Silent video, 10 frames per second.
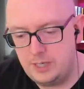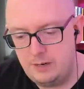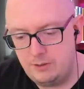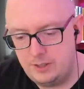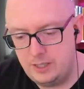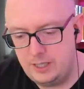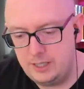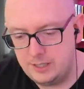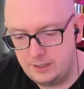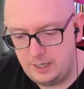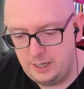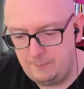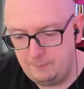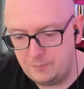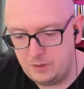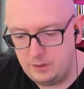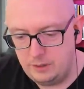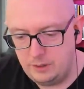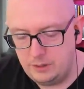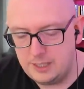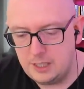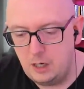and everything is there's